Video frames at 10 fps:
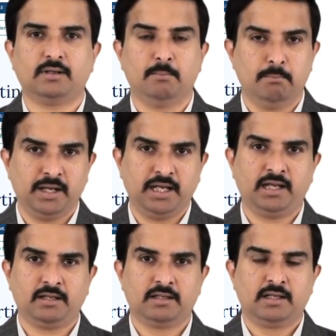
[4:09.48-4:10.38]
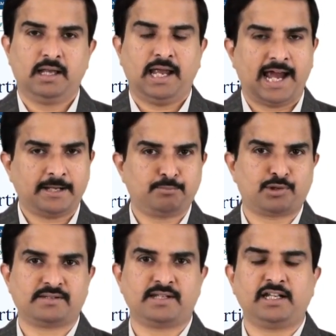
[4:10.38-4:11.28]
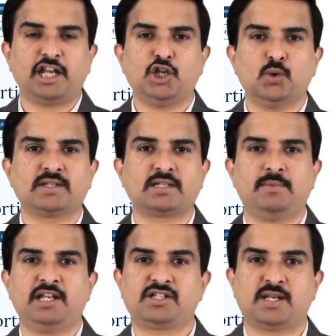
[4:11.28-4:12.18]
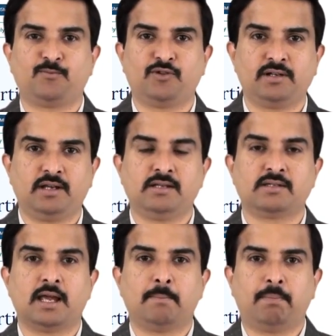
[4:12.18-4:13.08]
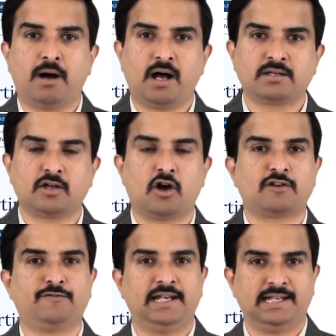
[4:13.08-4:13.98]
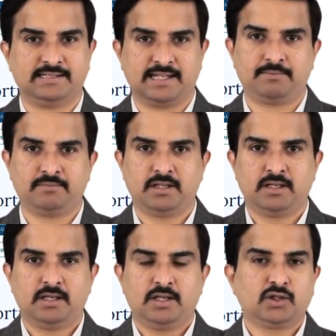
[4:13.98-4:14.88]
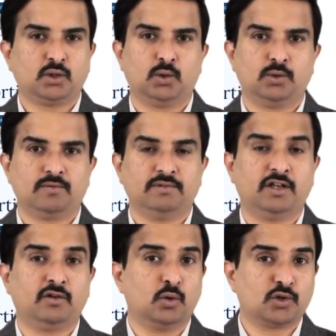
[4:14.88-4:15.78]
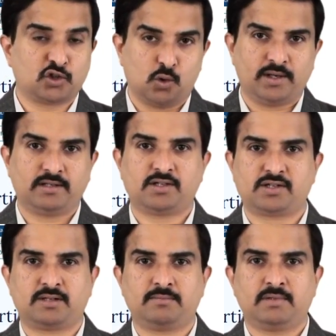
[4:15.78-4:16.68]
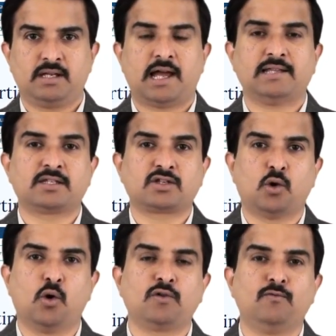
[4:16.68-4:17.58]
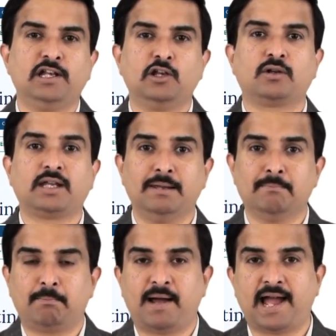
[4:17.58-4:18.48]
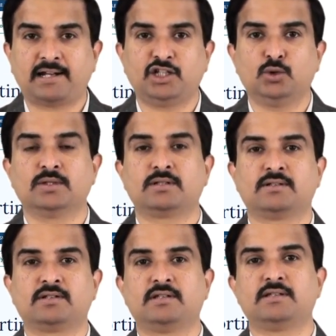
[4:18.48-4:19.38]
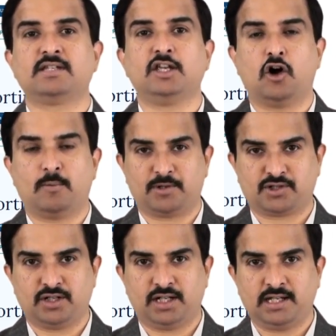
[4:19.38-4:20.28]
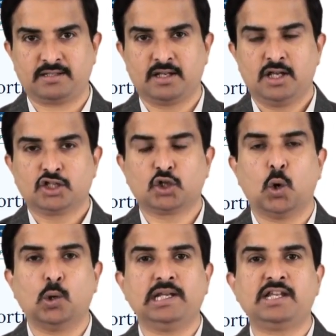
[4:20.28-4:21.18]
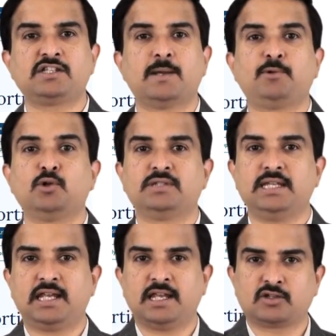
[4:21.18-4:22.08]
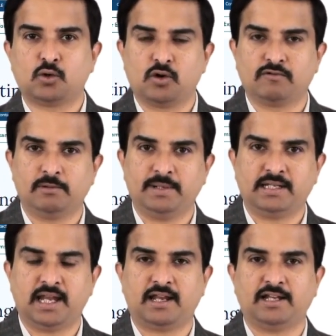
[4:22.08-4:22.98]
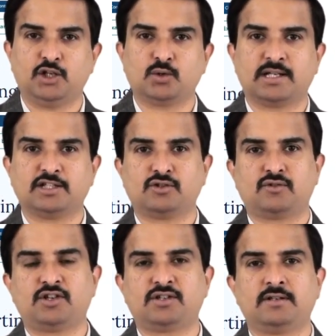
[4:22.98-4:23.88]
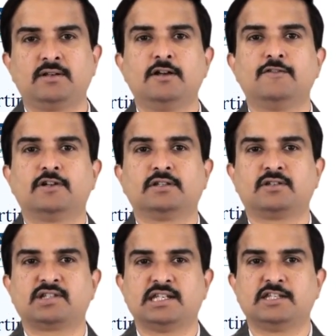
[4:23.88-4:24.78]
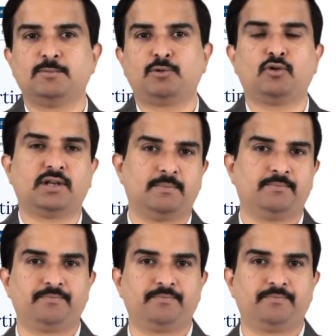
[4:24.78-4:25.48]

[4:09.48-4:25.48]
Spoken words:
Meaning, at present, USMLE Step 1 is a pass or fail exam. So, there is no scoring system and the score will not impact your residency opportunities. So, only Step 2 CK score will be taken into consideration for the residency program.